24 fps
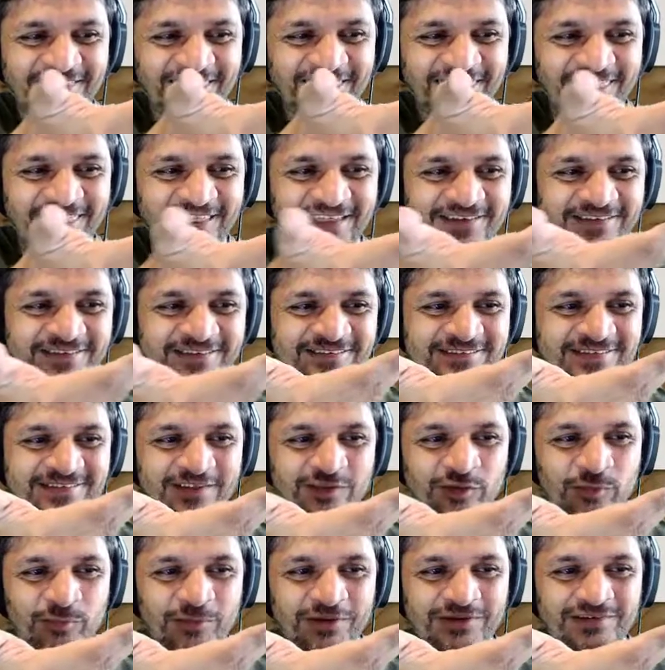that's
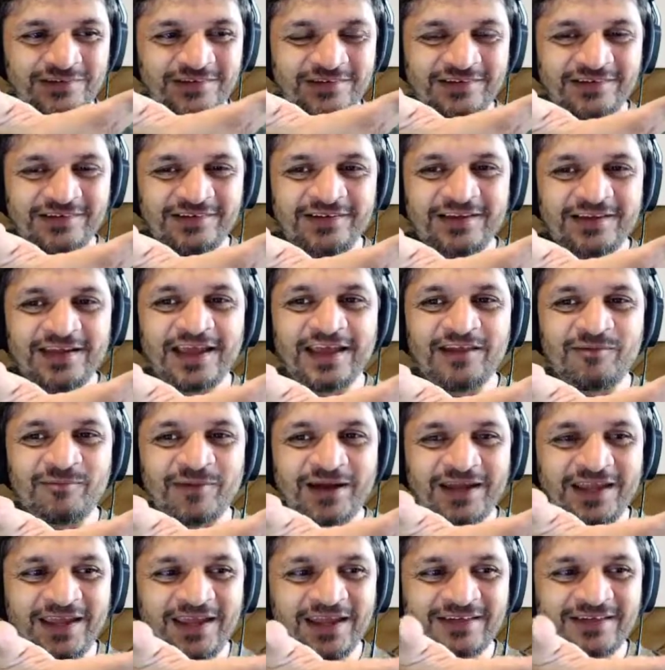in the picture and
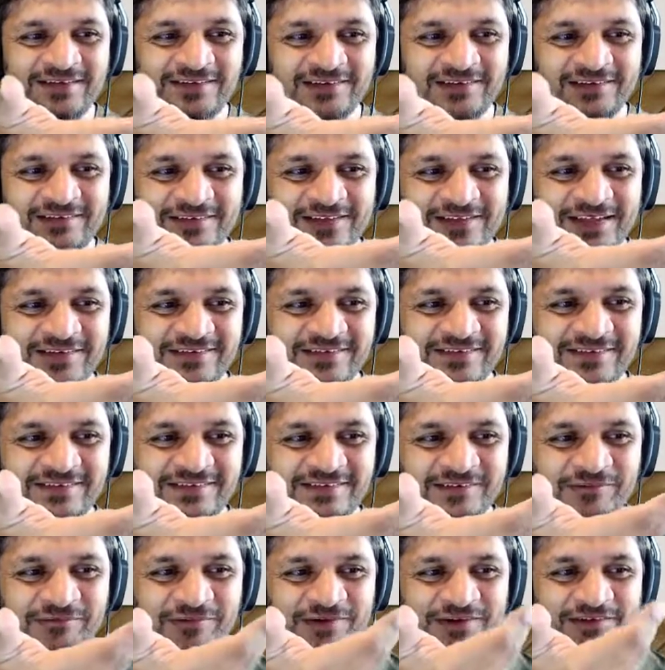my x along the axis.
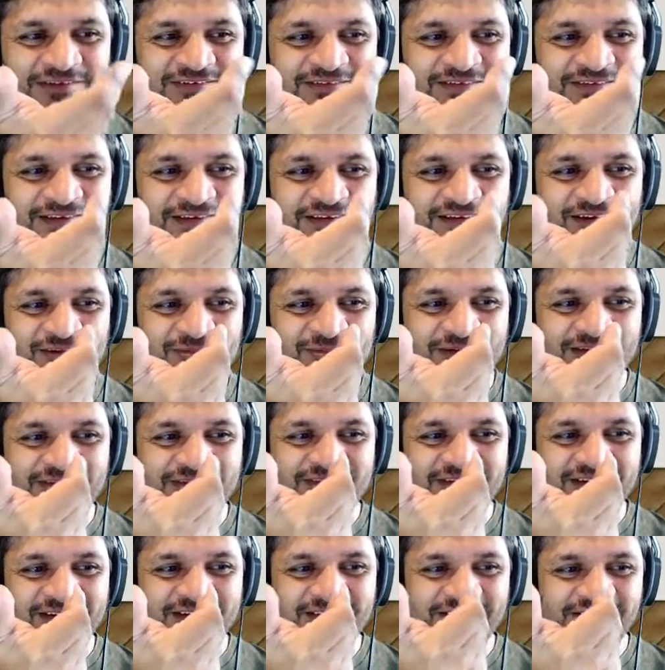So if I curl my
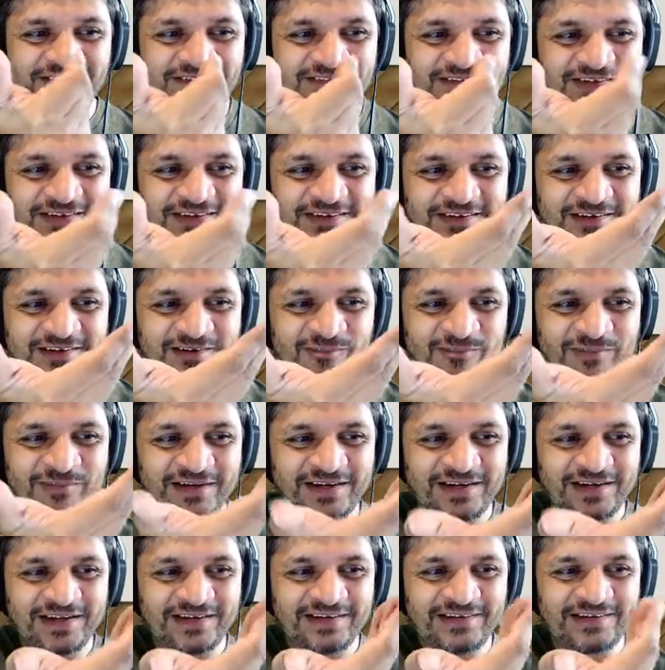fingers by
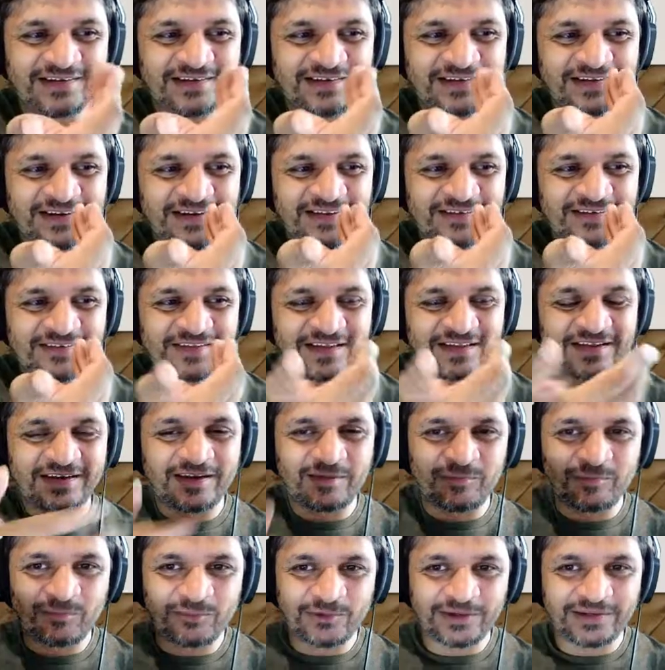90 degrees, they end
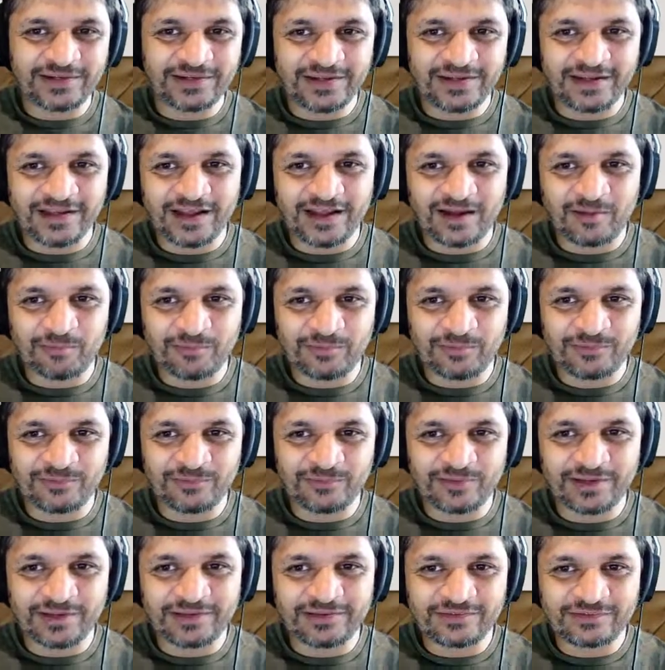up pointing up to
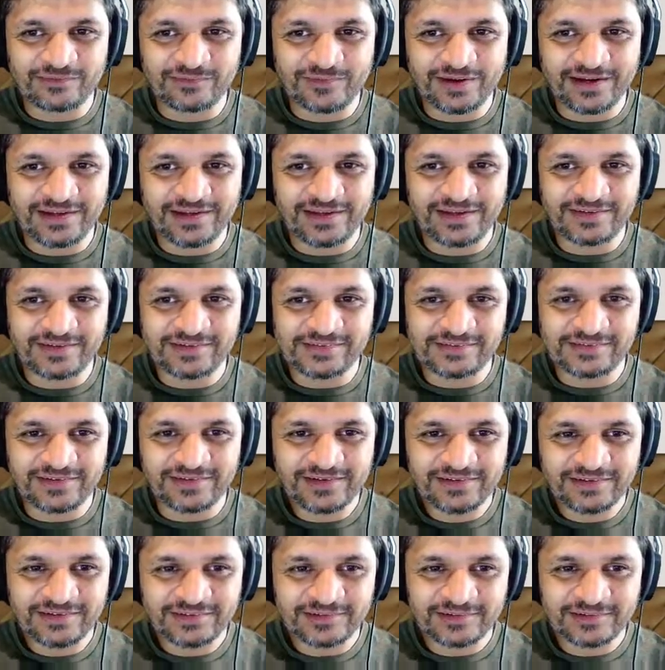where this y is, right?